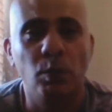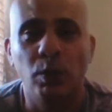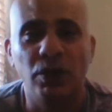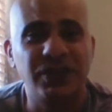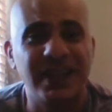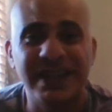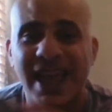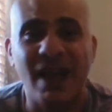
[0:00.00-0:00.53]

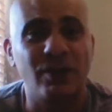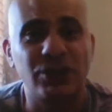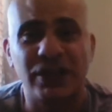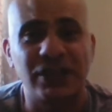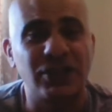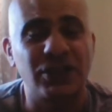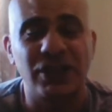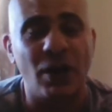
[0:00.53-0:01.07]
was announced
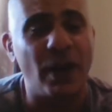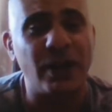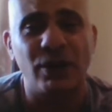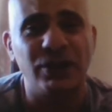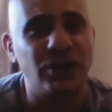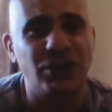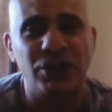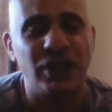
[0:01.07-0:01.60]
as to going
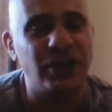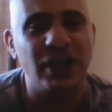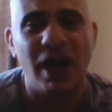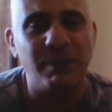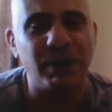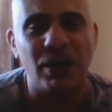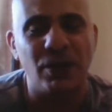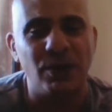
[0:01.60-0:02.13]
on the
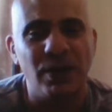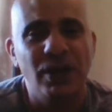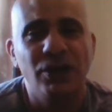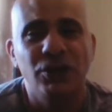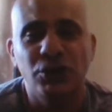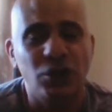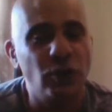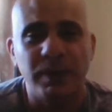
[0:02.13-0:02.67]
CW,
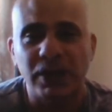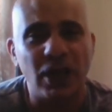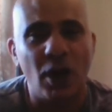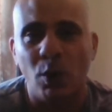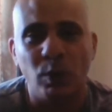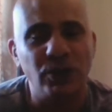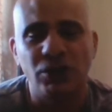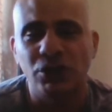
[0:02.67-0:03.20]

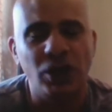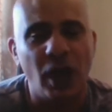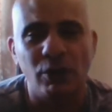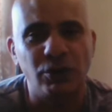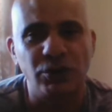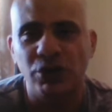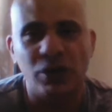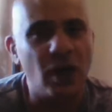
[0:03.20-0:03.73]
Supergirl was
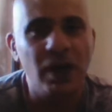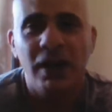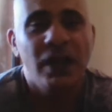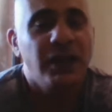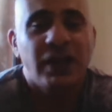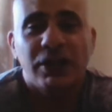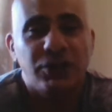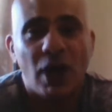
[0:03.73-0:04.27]
toast.
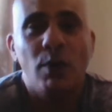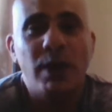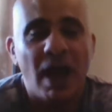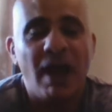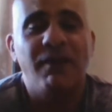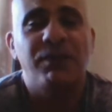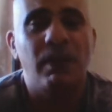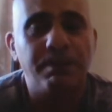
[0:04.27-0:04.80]
They don't
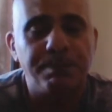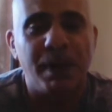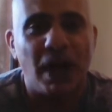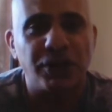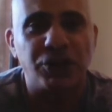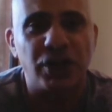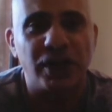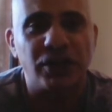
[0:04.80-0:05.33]
have the
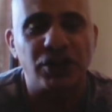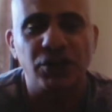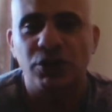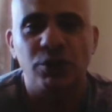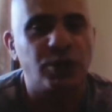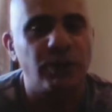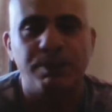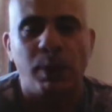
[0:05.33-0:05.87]
budgets
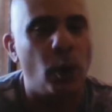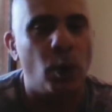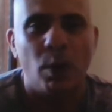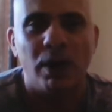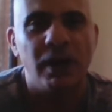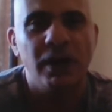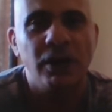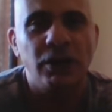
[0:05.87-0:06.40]
to support.
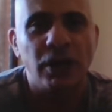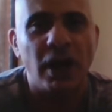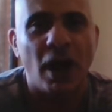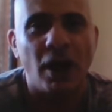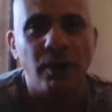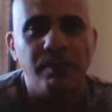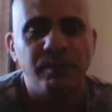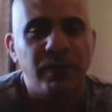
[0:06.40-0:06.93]
You
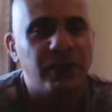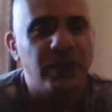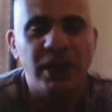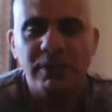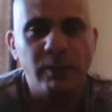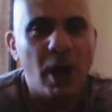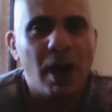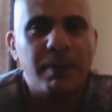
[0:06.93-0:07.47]
know,
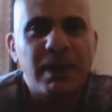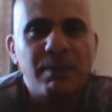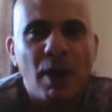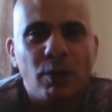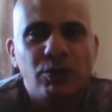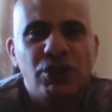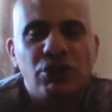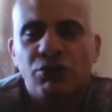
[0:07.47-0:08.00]
these might be
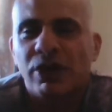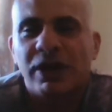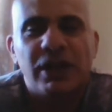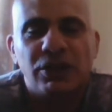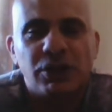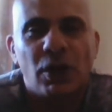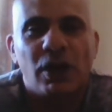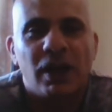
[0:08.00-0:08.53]

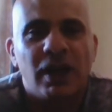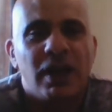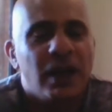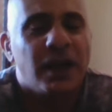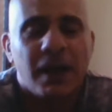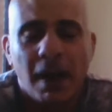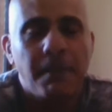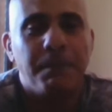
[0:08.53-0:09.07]
multi-trillion dollar
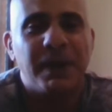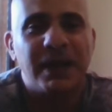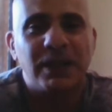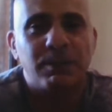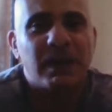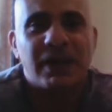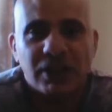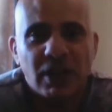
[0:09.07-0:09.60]
companies,
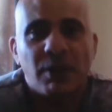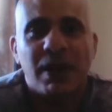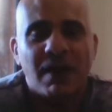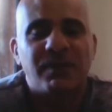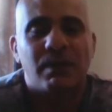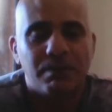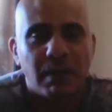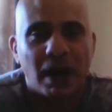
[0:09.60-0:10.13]
but they don't
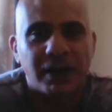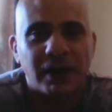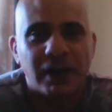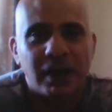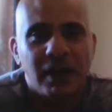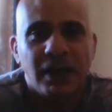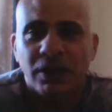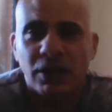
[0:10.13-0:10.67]
have the money.
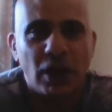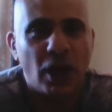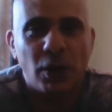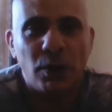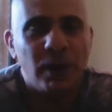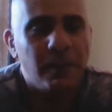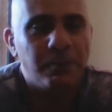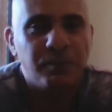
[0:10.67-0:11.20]
You know,
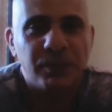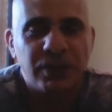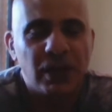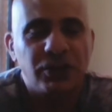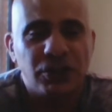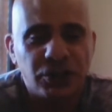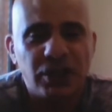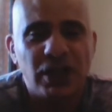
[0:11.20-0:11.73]

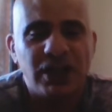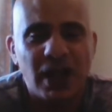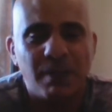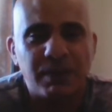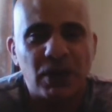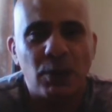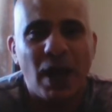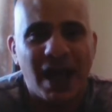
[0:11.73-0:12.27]
the
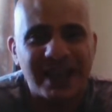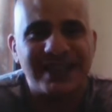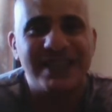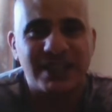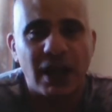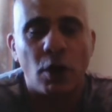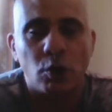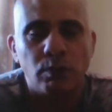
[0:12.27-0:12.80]
CW has
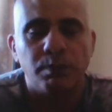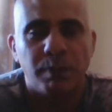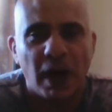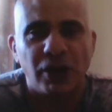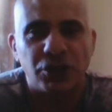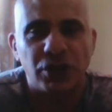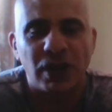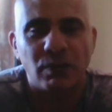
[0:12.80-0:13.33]
its own
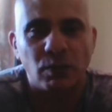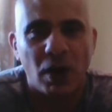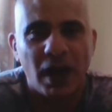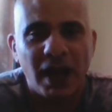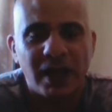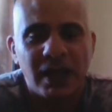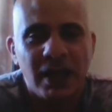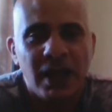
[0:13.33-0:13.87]
budget,
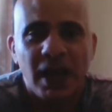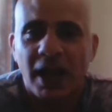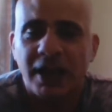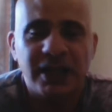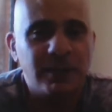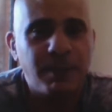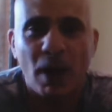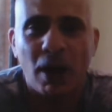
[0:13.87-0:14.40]
right? And
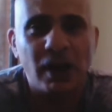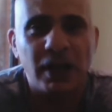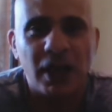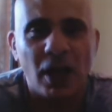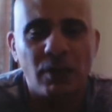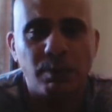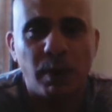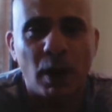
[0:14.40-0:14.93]
it's partly
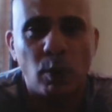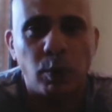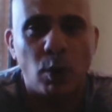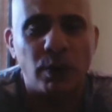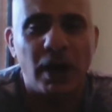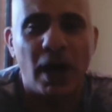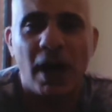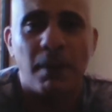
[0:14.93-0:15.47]
owned by
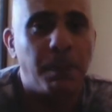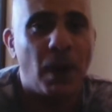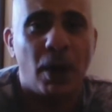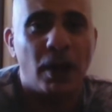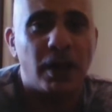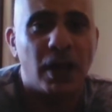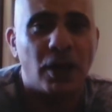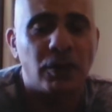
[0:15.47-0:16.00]
Warner and
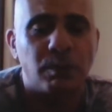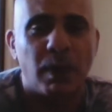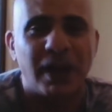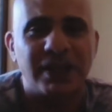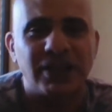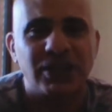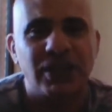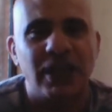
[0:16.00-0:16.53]
partly owned
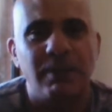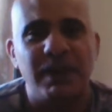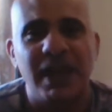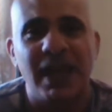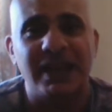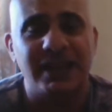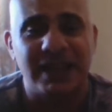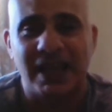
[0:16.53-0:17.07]
by
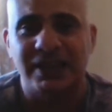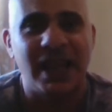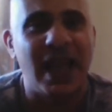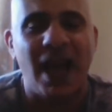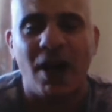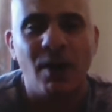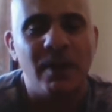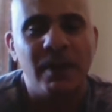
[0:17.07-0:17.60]
CBS. That's
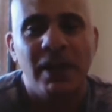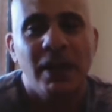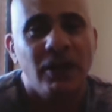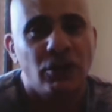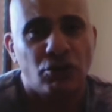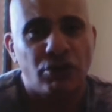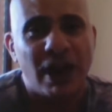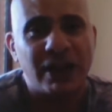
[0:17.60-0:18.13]
how
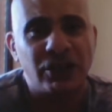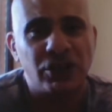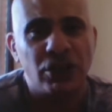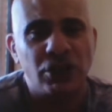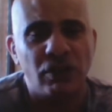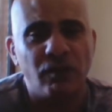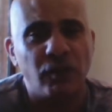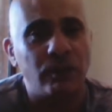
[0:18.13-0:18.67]
the
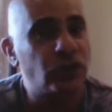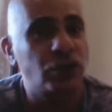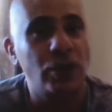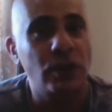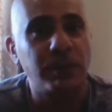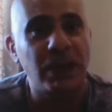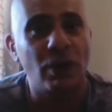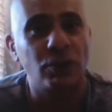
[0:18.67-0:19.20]
transition from
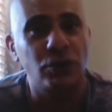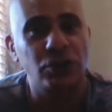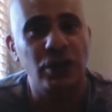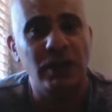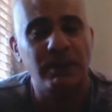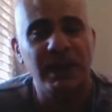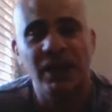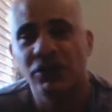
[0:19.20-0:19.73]
Supergirl
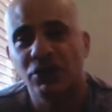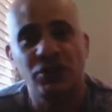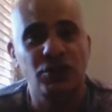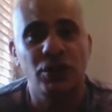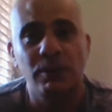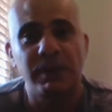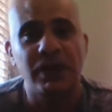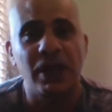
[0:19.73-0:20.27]
CBS to
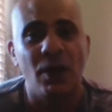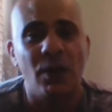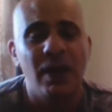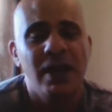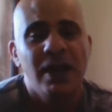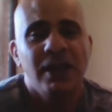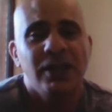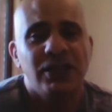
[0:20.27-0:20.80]
Supergirl
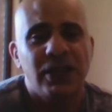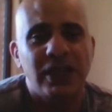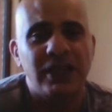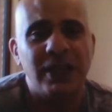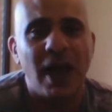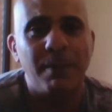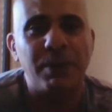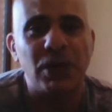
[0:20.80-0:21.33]

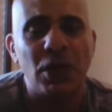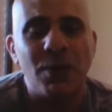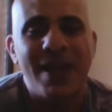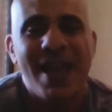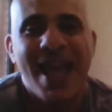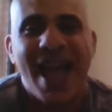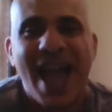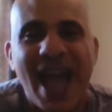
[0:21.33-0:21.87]
CW
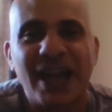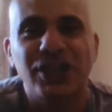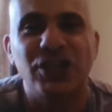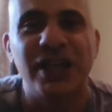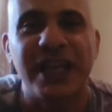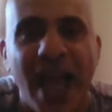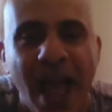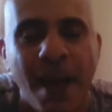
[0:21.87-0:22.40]

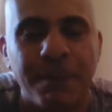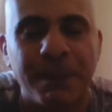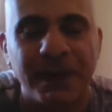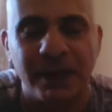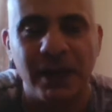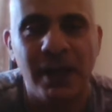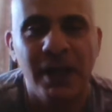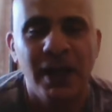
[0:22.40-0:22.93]
actually
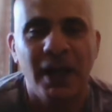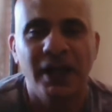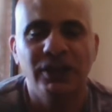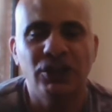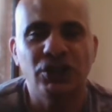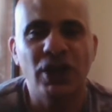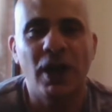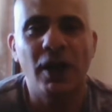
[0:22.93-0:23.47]
happened. And
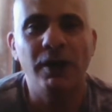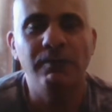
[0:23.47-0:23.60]
so